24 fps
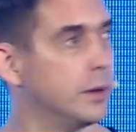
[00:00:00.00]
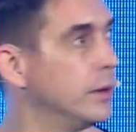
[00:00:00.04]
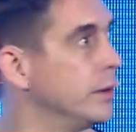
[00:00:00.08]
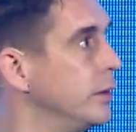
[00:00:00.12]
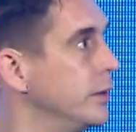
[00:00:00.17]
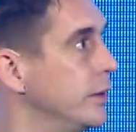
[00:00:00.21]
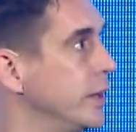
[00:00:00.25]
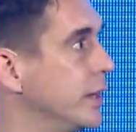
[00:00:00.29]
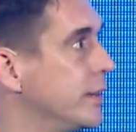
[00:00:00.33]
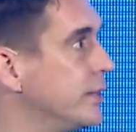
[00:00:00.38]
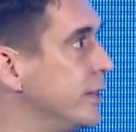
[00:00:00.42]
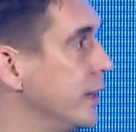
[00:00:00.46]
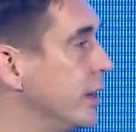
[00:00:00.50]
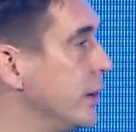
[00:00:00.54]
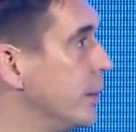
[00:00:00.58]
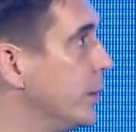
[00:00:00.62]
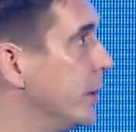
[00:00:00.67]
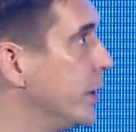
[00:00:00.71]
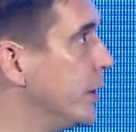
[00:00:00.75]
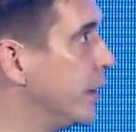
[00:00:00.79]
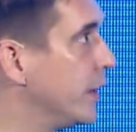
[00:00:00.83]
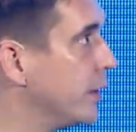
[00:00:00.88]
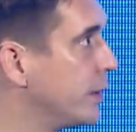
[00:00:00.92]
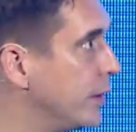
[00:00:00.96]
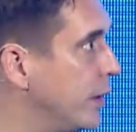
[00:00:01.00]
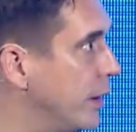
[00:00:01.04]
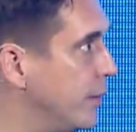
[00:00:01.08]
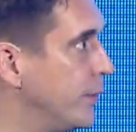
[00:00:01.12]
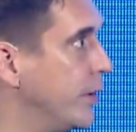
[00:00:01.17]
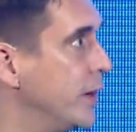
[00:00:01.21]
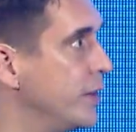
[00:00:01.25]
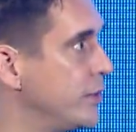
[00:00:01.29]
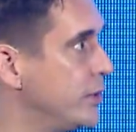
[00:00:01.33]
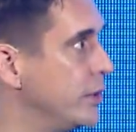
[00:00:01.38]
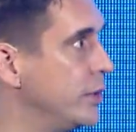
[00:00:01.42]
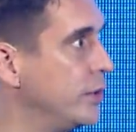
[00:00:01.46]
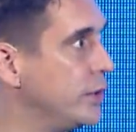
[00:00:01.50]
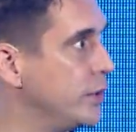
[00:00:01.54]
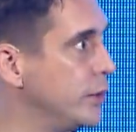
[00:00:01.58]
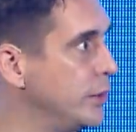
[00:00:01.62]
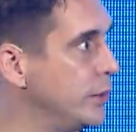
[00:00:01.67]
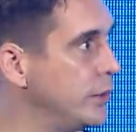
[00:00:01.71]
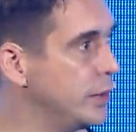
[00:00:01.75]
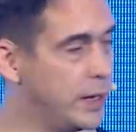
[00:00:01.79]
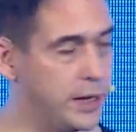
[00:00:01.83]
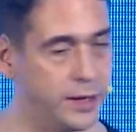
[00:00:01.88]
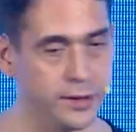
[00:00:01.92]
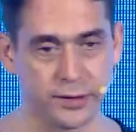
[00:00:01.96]
next thing I want to advise you to
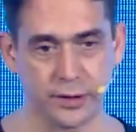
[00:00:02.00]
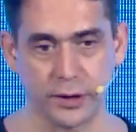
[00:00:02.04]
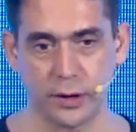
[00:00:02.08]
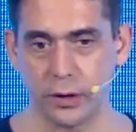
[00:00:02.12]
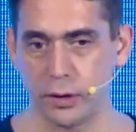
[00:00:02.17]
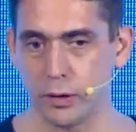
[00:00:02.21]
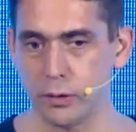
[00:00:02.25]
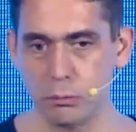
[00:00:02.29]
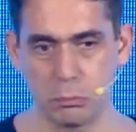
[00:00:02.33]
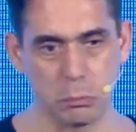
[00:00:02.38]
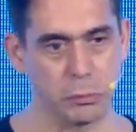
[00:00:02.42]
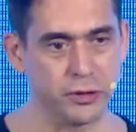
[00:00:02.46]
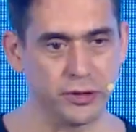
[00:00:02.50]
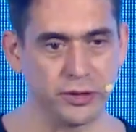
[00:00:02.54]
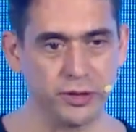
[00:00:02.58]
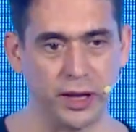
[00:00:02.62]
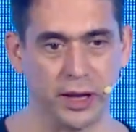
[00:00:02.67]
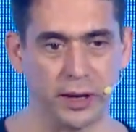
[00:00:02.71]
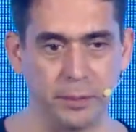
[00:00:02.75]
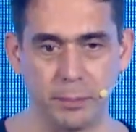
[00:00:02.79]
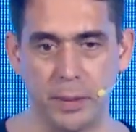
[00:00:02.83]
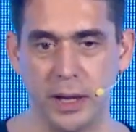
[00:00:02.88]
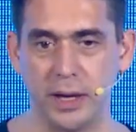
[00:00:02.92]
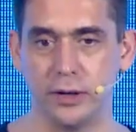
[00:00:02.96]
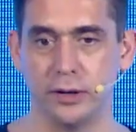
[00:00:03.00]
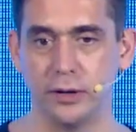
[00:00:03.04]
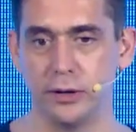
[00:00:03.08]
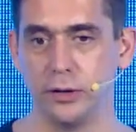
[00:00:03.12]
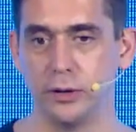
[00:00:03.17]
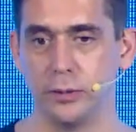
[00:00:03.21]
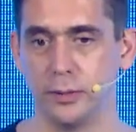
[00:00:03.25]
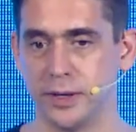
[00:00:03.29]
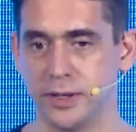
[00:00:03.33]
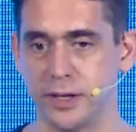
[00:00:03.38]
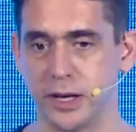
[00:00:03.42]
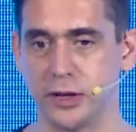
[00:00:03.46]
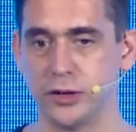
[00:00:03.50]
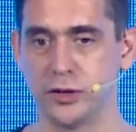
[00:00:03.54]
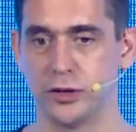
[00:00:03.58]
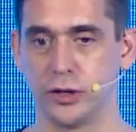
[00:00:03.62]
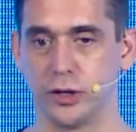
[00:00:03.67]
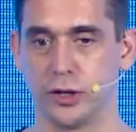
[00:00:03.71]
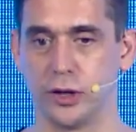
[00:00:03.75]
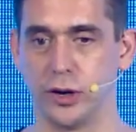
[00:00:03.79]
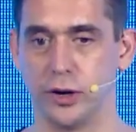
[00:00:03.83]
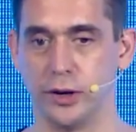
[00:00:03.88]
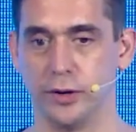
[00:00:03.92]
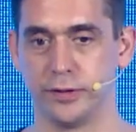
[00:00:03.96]
do is segment your
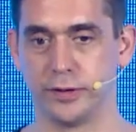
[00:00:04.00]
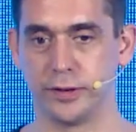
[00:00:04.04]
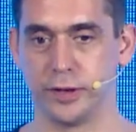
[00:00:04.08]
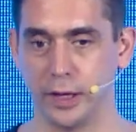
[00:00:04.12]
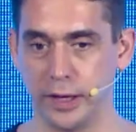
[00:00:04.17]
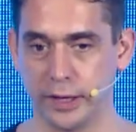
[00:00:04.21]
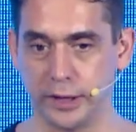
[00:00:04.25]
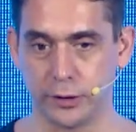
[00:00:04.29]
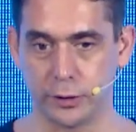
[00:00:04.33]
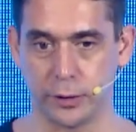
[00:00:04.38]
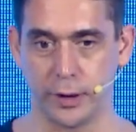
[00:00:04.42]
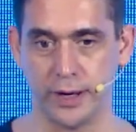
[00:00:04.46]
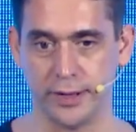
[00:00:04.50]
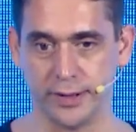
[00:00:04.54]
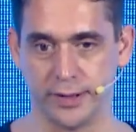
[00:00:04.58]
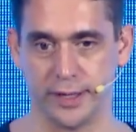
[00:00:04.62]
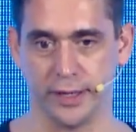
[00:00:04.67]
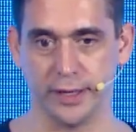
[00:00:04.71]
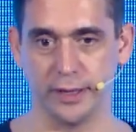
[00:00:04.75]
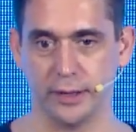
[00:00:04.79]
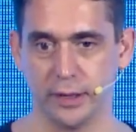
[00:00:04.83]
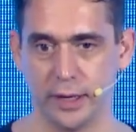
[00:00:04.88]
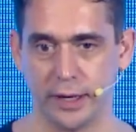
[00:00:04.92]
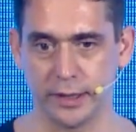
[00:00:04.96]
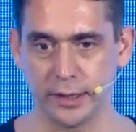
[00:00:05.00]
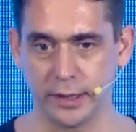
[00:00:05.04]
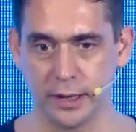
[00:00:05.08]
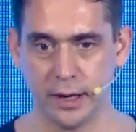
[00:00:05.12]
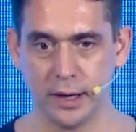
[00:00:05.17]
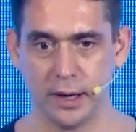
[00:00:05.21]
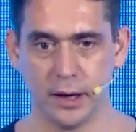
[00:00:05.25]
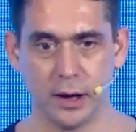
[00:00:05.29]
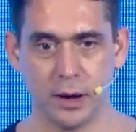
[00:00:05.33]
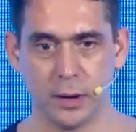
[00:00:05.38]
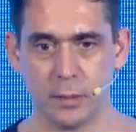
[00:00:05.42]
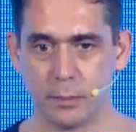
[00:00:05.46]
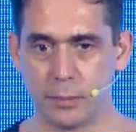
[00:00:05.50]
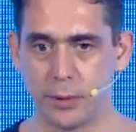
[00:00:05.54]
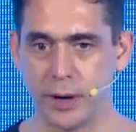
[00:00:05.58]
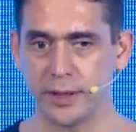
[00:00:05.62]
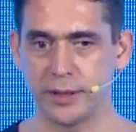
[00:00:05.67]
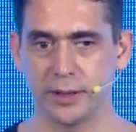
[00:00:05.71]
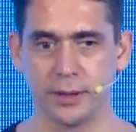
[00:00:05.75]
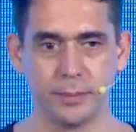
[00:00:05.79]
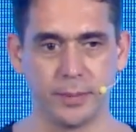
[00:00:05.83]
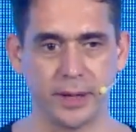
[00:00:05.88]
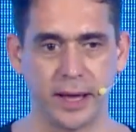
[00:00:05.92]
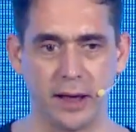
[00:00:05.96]
retention curves like crazy. Like
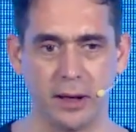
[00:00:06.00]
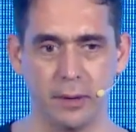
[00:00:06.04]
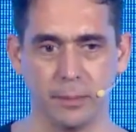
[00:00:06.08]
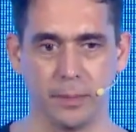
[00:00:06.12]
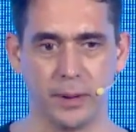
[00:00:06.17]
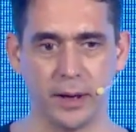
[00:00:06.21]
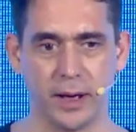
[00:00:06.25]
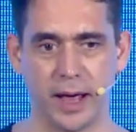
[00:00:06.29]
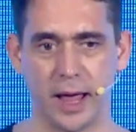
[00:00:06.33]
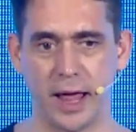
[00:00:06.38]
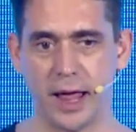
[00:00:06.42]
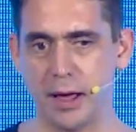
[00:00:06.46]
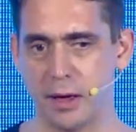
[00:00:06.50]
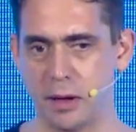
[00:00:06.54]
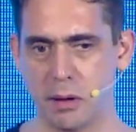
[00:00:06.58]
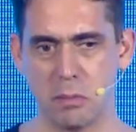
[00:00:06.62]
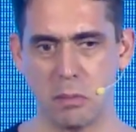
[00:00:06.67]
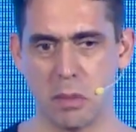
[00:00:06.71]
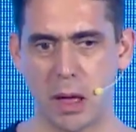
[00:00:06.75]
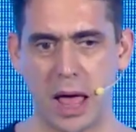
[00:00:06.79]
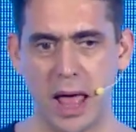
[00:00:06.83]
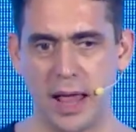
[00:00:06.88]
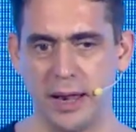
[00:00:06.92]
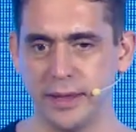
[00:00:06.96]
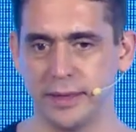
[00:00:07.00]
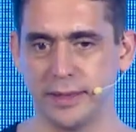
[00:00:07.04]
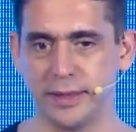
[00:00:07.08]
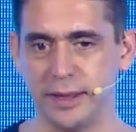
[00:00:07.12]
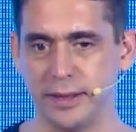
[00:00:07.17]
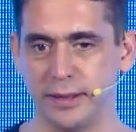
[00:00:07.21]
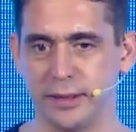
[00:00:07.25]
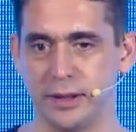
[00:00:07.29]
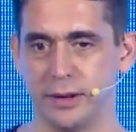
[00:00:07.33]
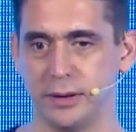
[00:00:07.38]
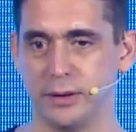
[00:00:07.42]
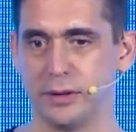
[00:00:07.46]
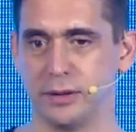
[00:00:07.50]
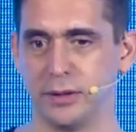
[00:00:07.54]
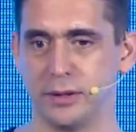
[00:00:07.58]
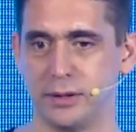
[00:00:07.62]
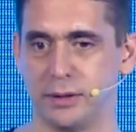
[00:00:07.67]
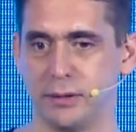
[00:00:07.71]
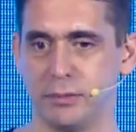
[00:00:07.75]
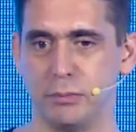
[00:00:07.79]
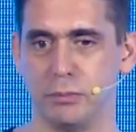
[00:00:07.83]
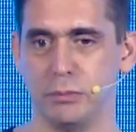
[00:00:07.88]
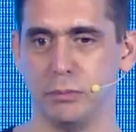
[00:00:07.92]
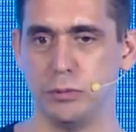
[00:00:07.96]
break them down by anything that
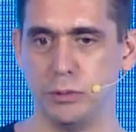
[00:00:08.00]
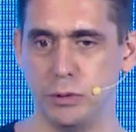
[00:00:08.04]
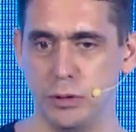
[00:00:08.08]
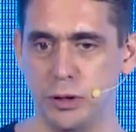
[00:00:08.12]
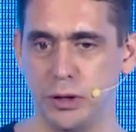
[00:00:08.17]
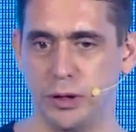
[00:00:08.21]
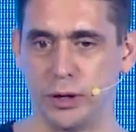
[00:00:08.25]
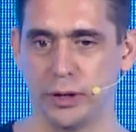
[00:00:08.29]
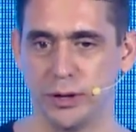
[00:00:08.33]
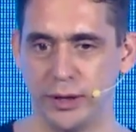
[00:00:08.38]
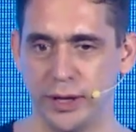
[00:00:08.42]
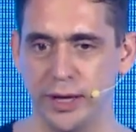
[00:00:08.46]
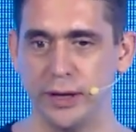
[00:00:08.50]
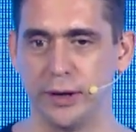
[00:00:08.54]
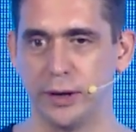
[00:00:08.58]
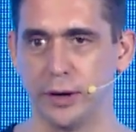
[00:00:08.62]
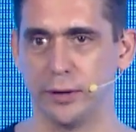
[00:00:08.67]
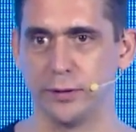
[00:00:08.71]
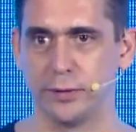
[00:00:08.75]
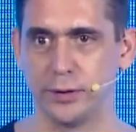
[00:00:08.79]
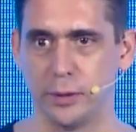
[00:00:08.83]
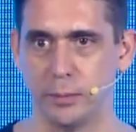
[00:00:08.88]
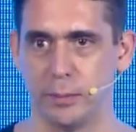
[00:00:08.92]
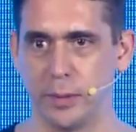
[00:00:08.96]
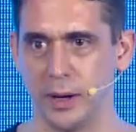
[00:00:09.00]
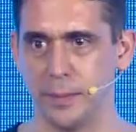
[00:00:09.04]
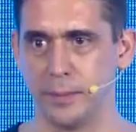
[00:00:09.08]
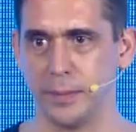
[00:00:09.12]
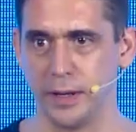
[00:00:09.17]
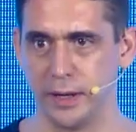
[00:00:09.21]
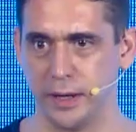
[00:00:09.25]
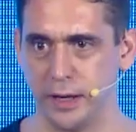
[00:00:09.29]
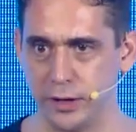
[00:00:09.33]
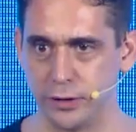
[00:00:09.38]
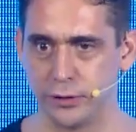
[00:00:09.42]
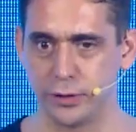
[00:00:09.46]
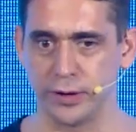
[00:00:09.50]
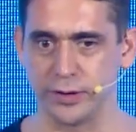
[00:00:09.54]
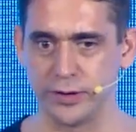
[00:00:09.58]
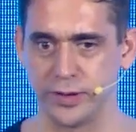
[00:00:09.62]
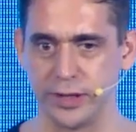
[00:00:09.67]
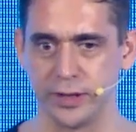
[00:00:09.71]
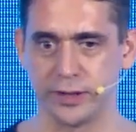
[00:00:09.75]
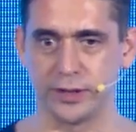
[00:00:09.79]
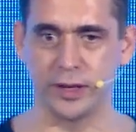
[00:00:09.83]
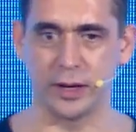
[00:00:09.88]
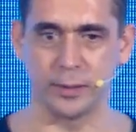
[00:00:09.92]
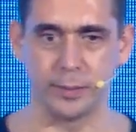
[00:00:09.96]
you can think of that might be an
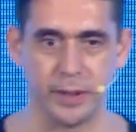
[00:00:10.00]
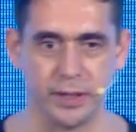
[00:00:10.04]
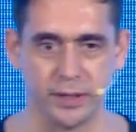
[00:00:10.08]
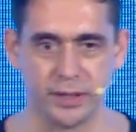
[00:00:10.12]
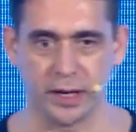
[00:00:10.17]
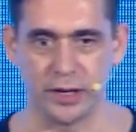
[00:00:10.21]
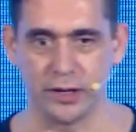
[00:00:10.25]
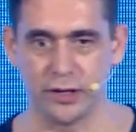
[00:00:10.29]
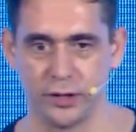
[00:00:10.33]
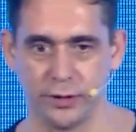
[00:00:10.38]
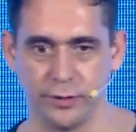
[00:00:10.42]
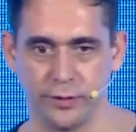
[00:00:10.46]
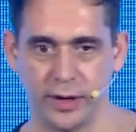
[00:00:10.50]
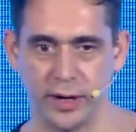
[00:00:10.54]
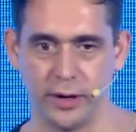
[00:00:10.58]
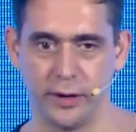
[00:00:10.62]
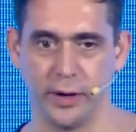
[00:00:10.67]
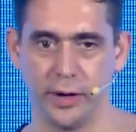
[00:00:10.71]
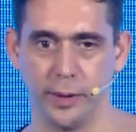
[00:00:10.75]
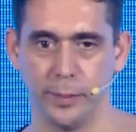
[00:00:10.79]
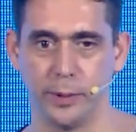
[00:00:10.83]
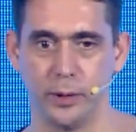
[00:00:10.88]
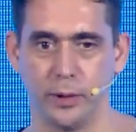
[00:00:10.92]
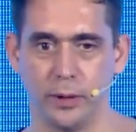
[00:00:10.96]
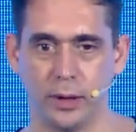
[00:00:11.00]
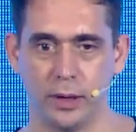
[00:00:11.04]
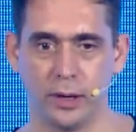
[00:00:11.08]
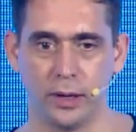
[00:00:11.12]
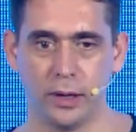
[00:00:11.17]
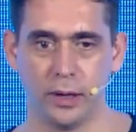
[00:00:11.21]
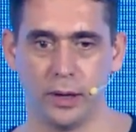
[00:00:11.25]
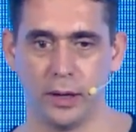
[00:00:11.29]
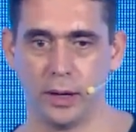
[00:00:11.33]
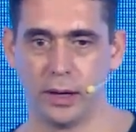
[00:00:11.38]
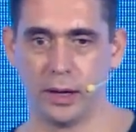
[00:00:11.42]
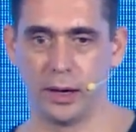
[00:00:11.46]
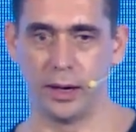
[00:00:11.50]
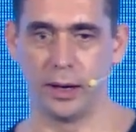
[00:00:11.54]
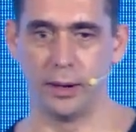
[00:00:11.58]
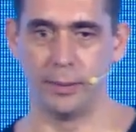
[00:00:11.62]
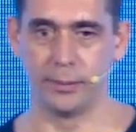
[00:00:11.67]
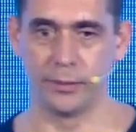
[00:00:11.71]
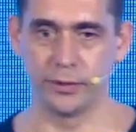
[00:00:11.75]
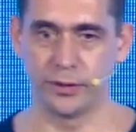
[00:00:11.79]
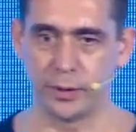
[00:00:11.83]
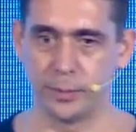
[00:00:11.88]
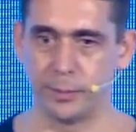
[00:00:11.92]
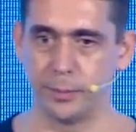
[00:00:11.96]
interesting segmentation variable.
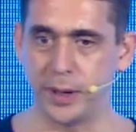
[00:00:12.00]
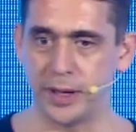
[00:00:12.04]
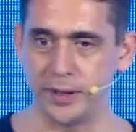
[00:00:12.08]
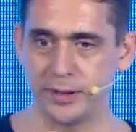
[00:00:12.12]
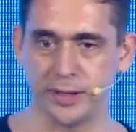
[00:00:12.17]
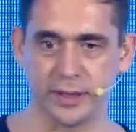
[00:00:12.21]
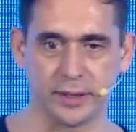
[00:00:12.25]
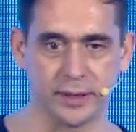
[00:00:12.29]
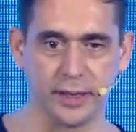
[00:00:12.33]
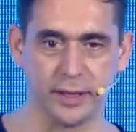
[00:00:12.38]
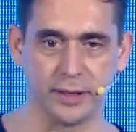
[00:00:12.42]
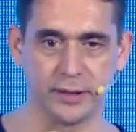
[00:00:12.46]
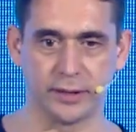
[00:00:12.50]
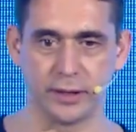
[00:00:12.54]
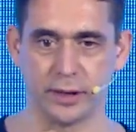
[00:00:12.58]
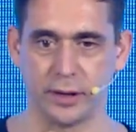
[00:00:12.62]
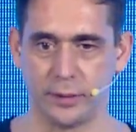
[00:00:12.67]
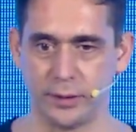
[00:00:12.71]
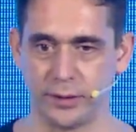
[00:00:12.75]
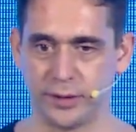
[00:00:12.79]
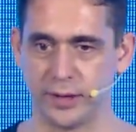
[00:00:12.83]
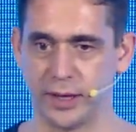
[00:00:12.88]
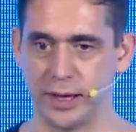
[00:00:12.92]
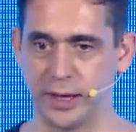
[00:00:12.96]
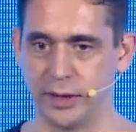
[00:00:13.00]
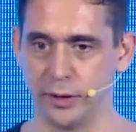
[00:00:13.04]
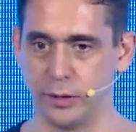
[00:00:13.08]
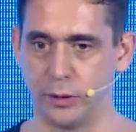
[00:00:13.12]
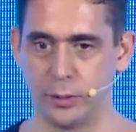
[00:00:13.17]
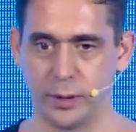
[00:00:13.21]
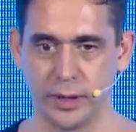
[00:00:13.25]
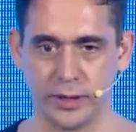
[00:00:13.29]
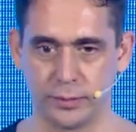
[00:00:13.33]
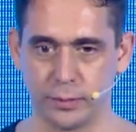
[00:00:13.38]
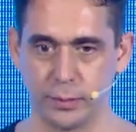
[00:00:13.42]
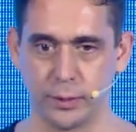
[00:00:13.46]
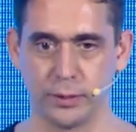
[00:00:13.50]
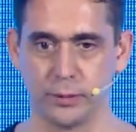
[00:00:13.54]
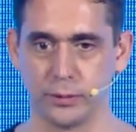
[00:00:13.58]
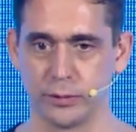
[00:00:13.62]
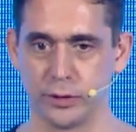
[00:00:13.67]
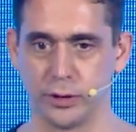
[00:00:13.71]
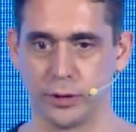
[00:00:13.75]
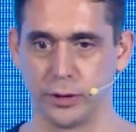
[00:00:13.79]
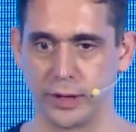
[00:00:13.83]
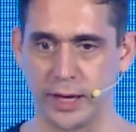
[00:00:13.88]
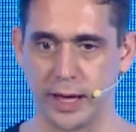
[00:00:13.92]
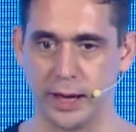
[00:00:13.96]
Some basic things that I would say always
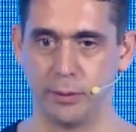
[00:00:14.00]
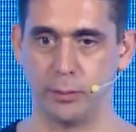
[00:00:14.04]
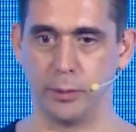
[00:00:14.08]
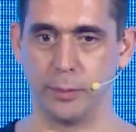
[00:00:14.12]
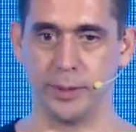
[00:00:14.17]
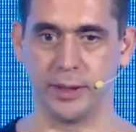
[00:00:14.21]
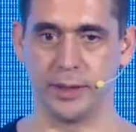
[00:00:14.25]
to look at would be